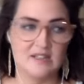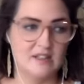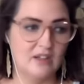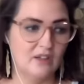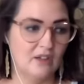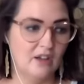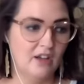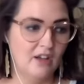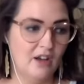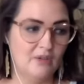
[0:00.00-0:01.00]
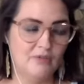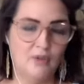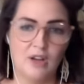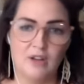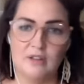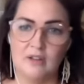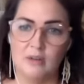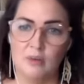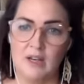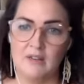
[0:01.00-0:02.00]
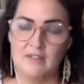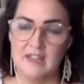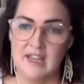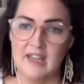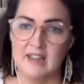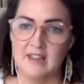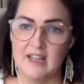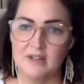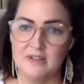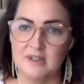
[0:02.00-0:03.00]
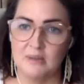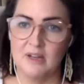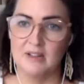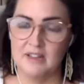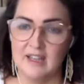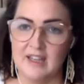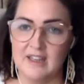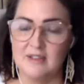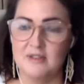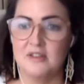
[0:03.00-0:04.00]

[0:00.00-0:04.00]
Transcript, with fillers: So I follow the wheel of the year, the Celtic wheel of the year.